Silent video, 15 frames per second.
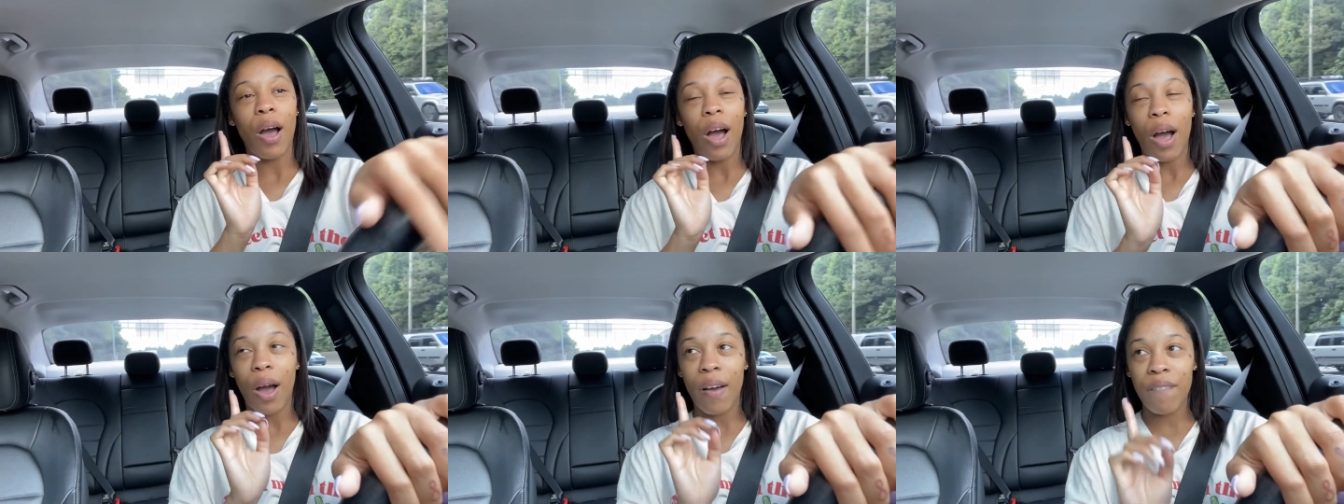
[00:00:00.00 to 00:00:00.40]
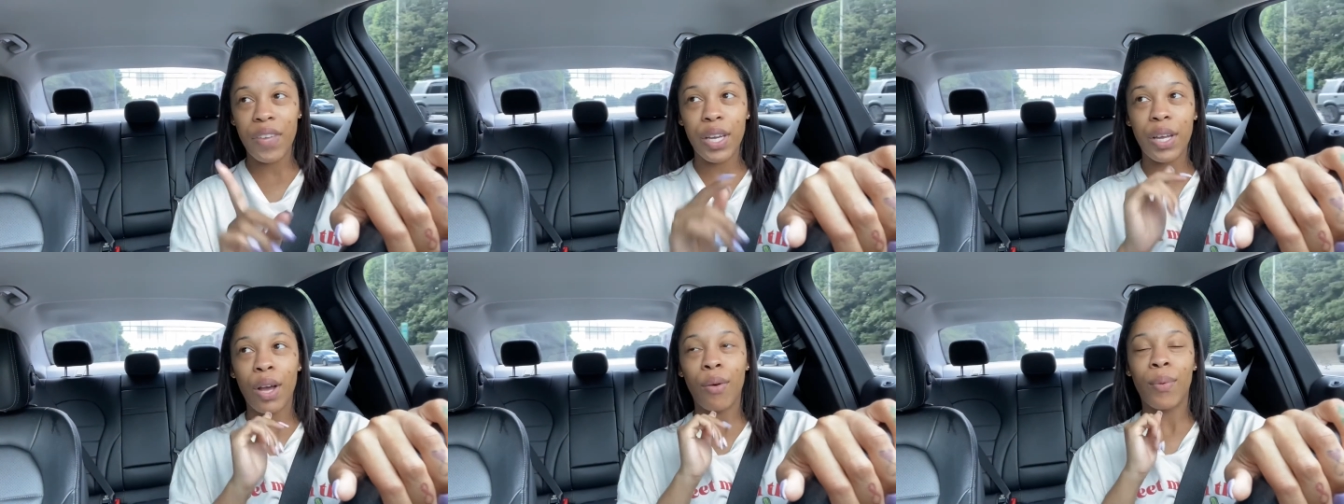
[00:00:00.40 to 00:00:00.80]
a
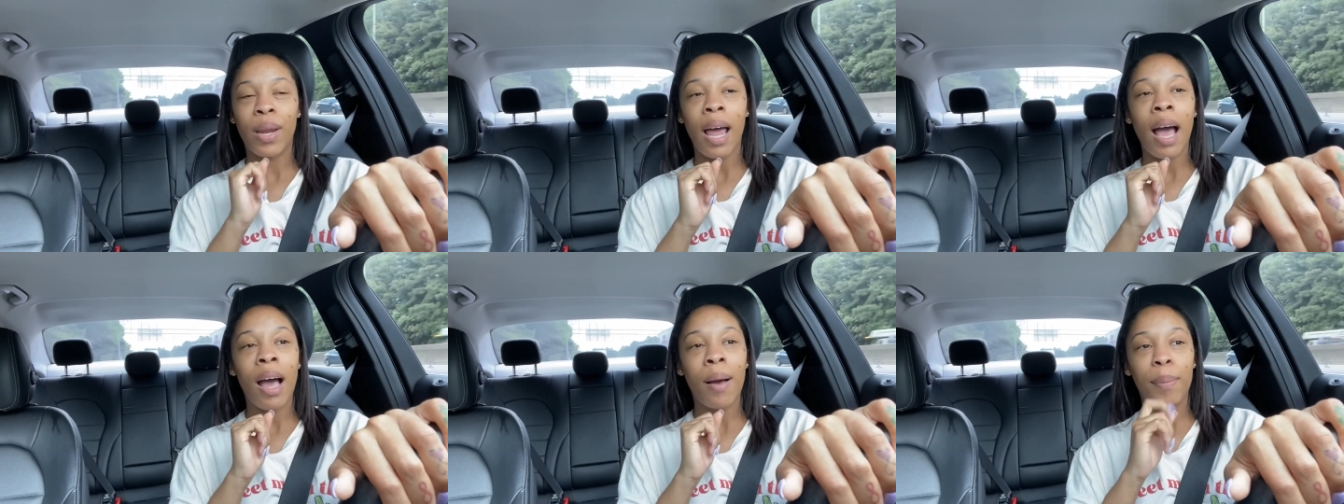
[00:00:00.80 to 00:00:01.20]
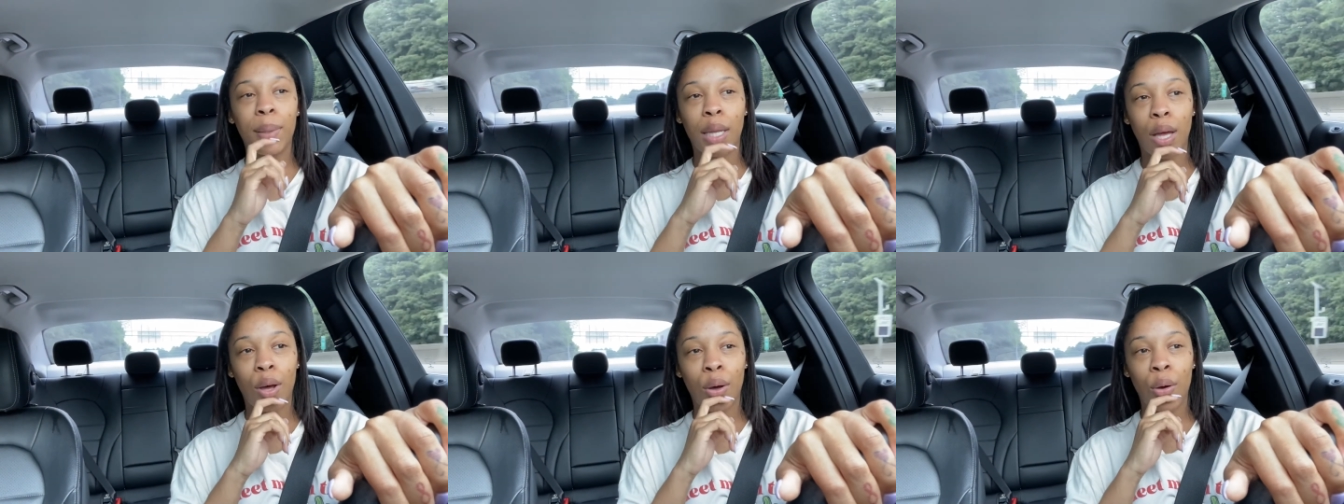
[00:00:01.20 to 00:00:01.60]
video when I
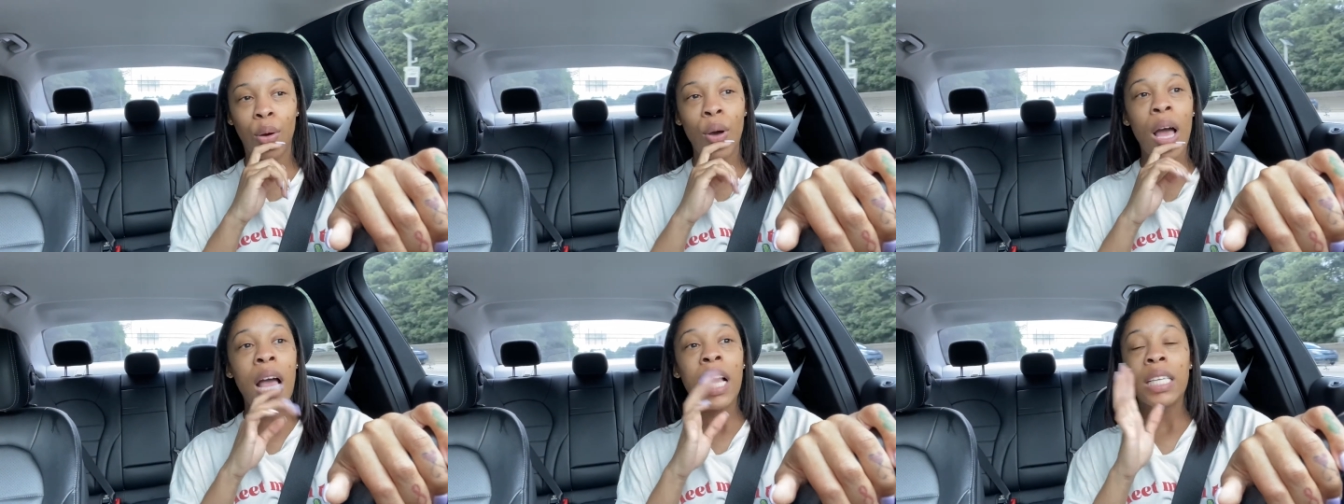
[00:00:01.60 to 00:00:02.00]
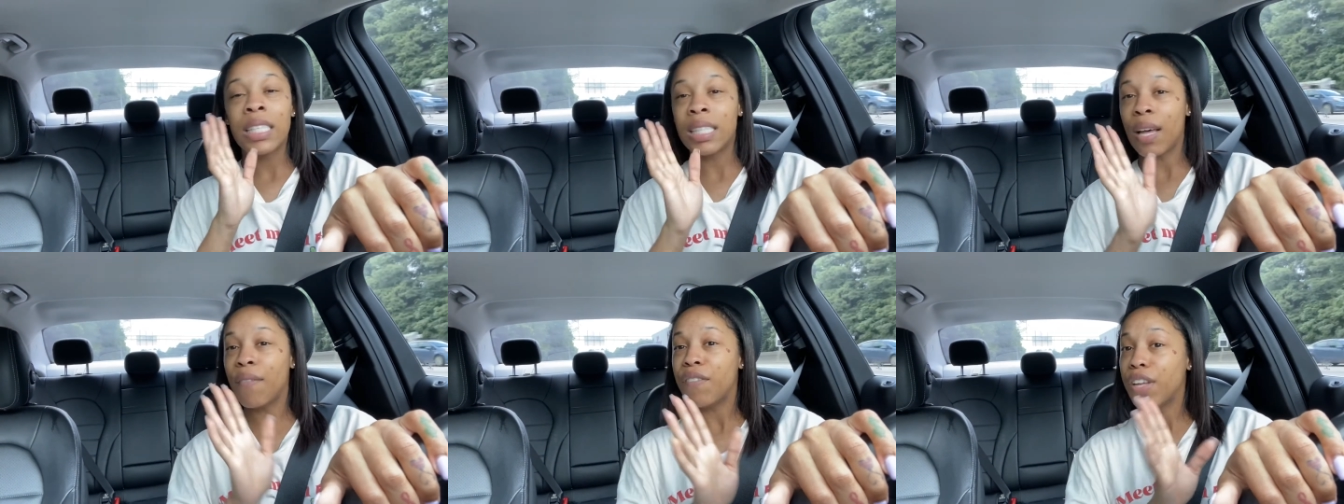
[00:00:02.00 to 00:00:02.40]
upload.
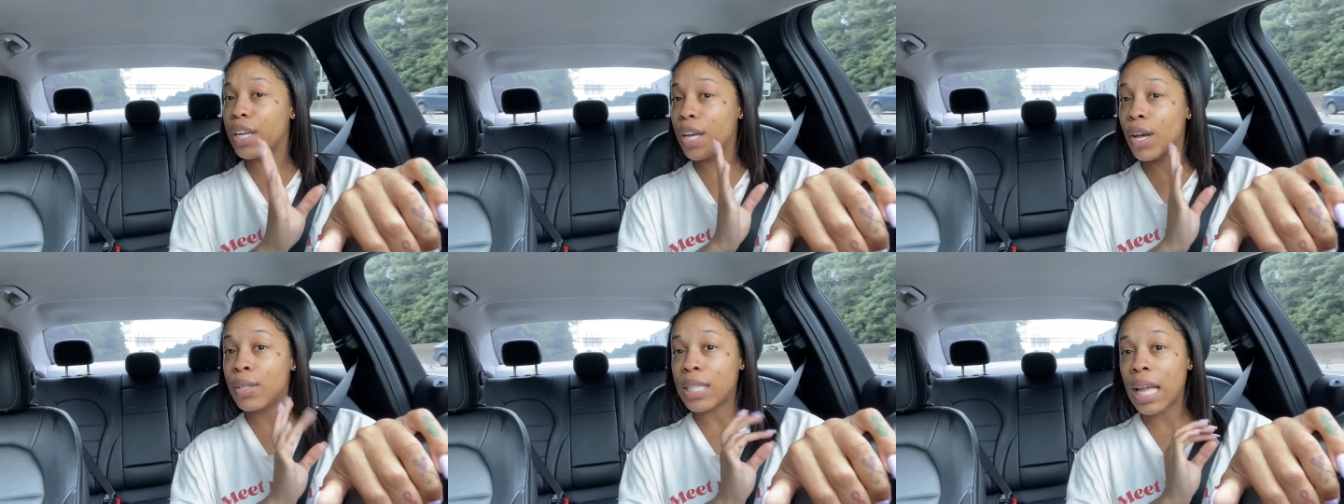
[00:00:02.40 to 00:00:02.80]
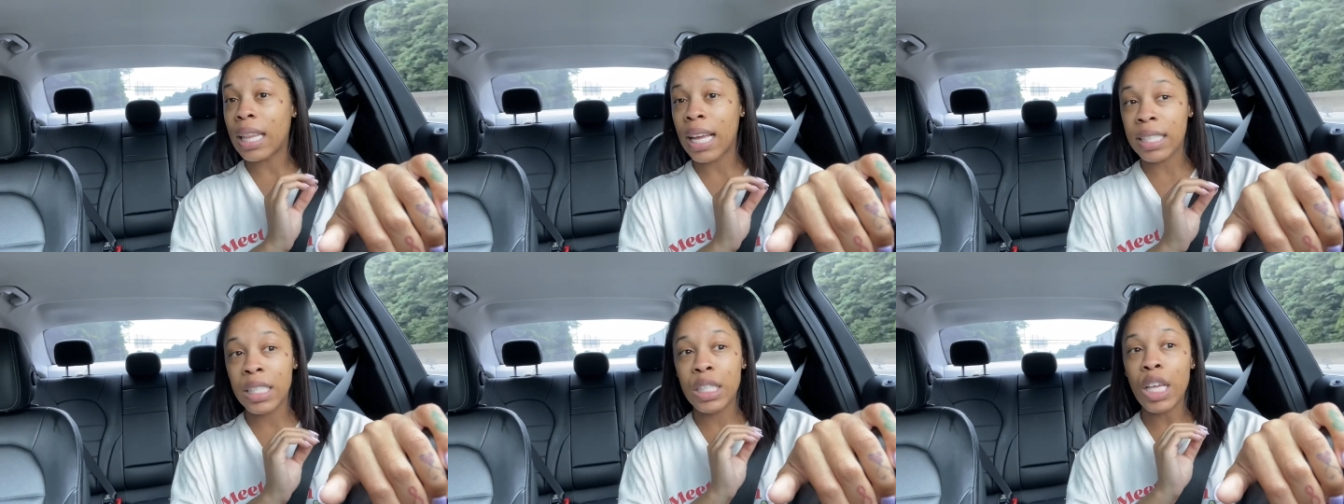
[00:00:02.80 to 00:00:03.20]
Some videos I
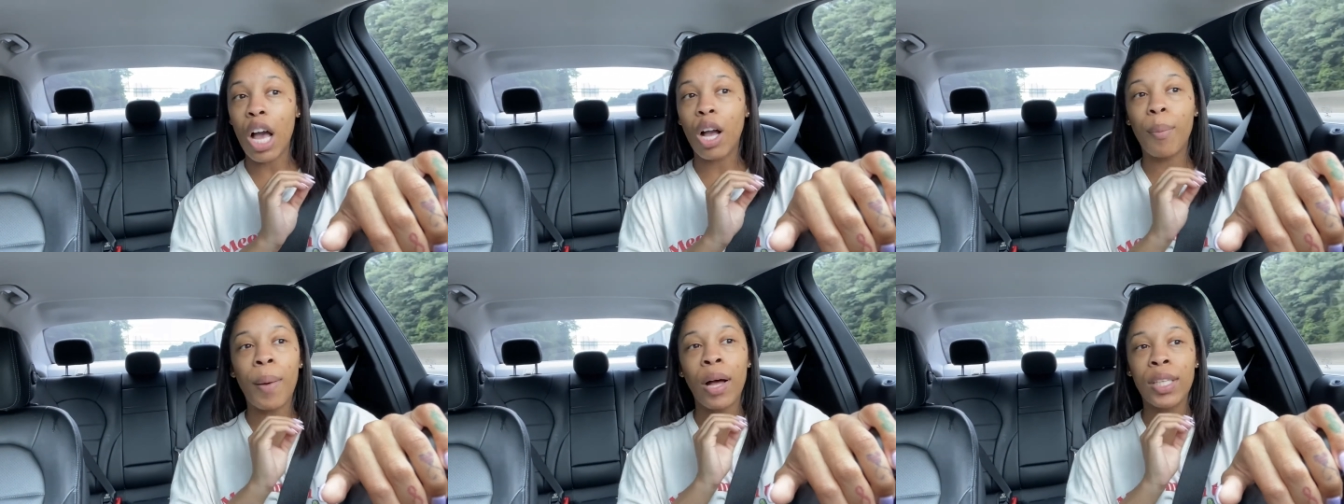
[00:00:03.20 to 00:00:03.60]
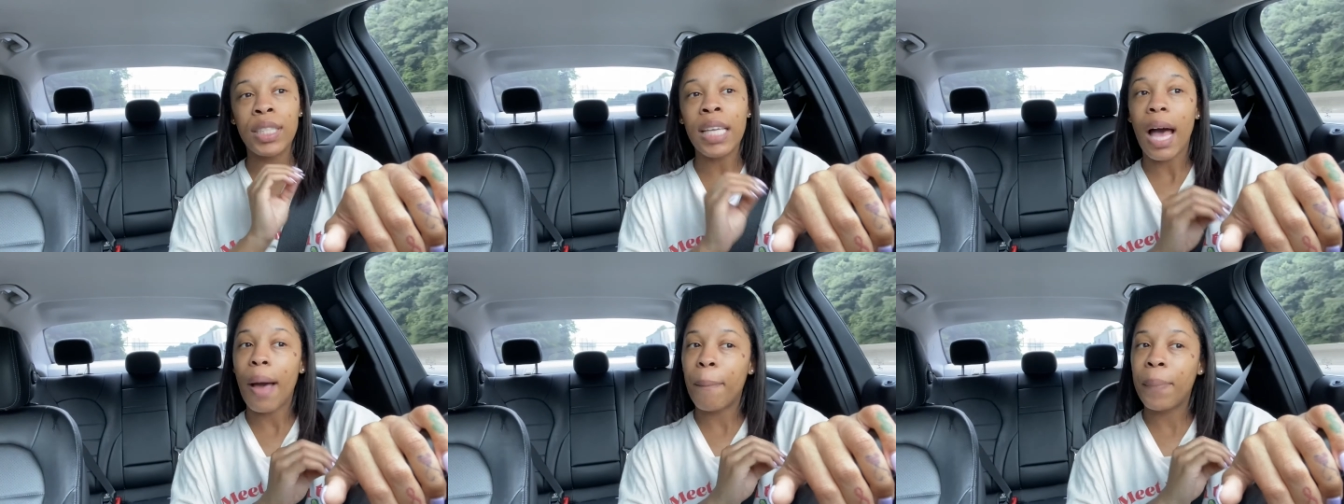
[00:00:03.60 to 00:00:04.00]
like to talk about
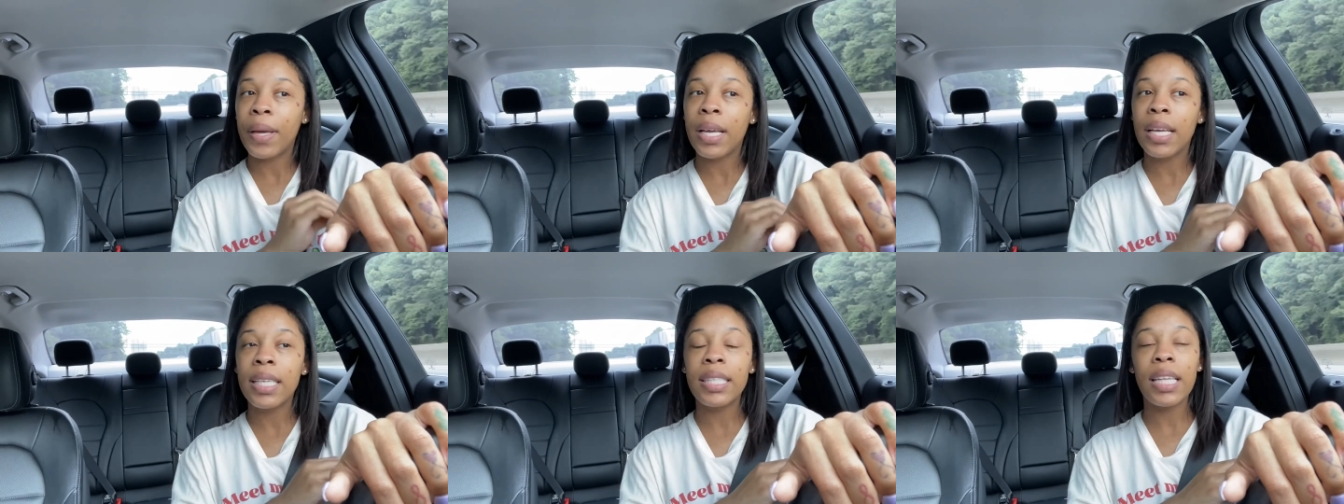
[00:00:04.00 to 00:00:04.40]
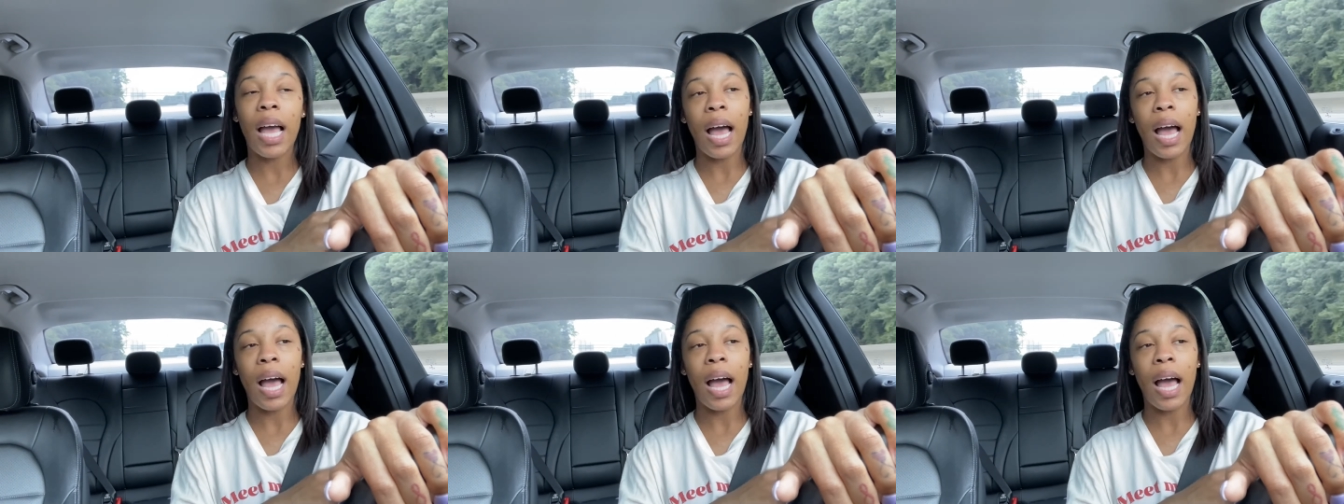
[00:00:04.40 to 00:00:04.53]
topics.